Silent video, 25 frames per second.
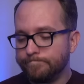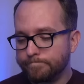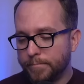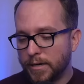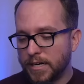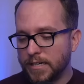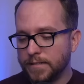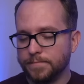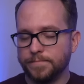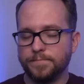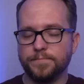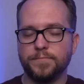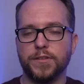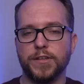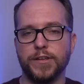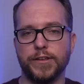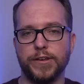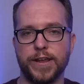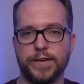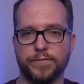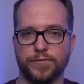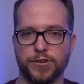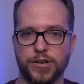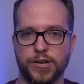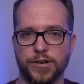But you
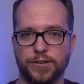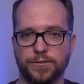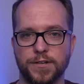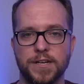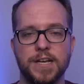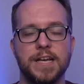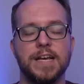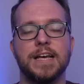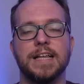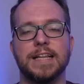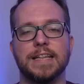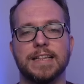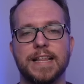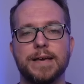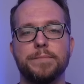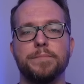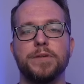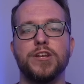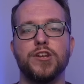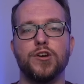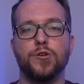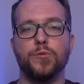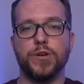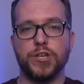never know. Let me know